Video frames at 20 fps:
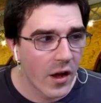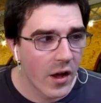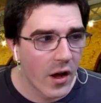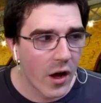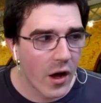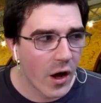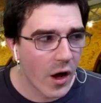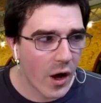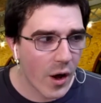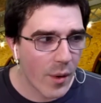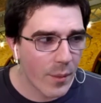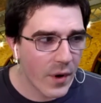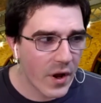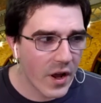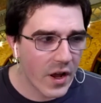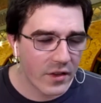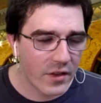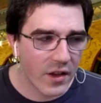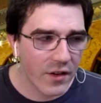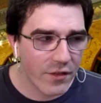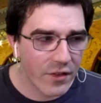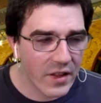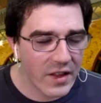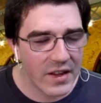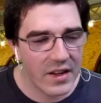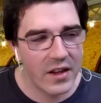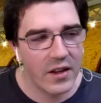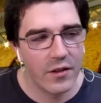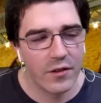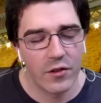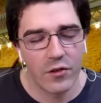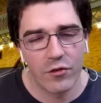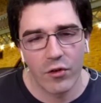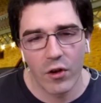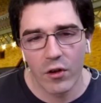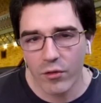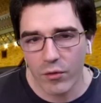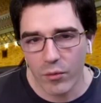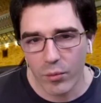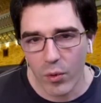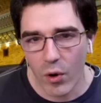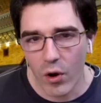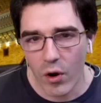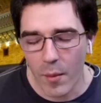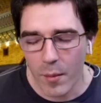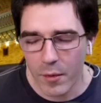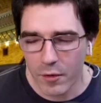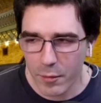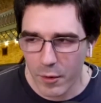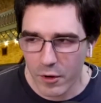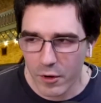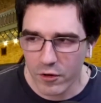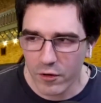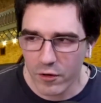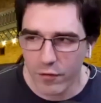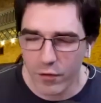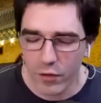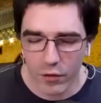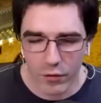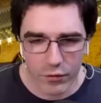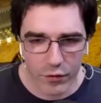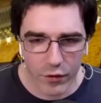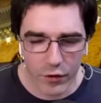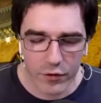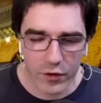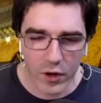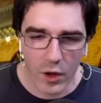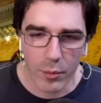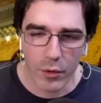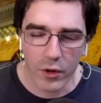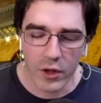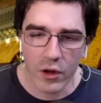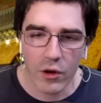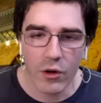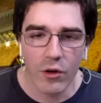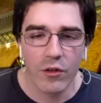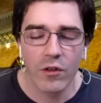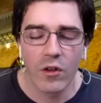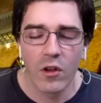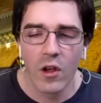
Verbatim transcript: Um, it definitely is a stressful program, especially for those first couple years.